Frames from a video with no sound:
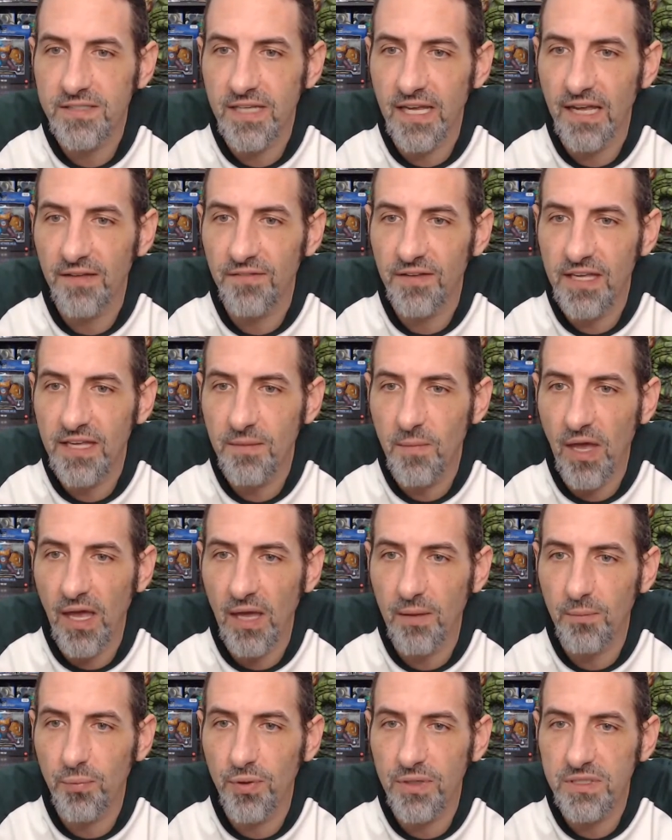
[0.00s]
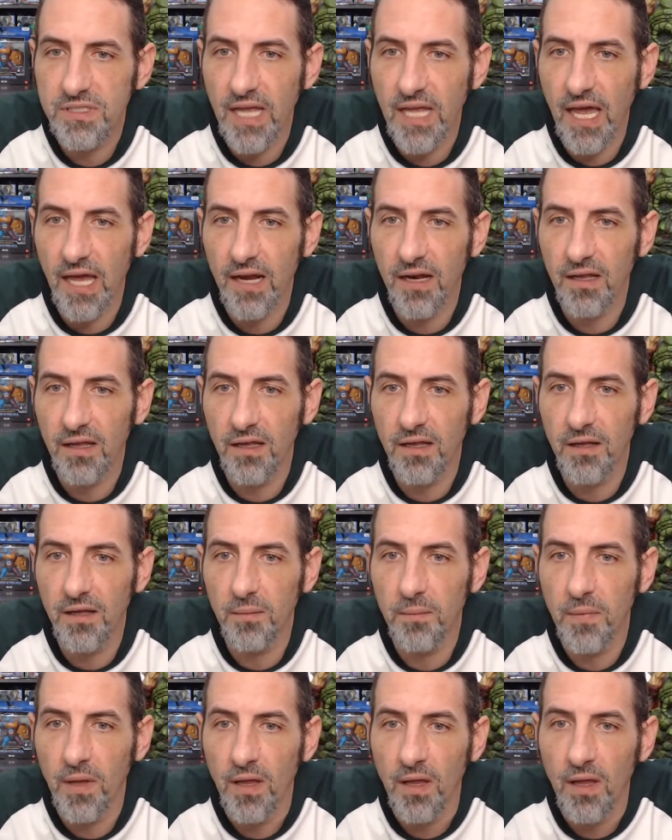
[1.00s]
I have He-Man, Prince
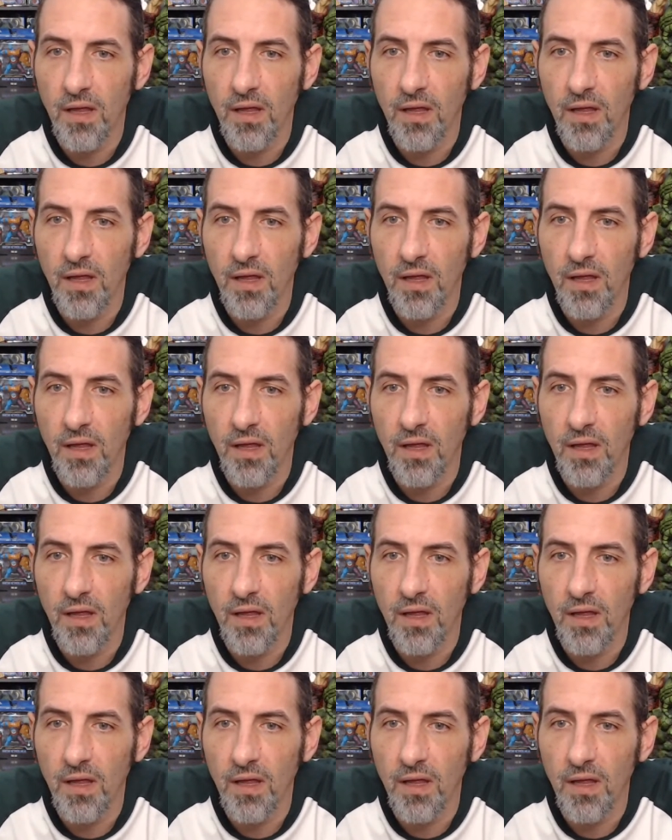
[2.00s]
Adam,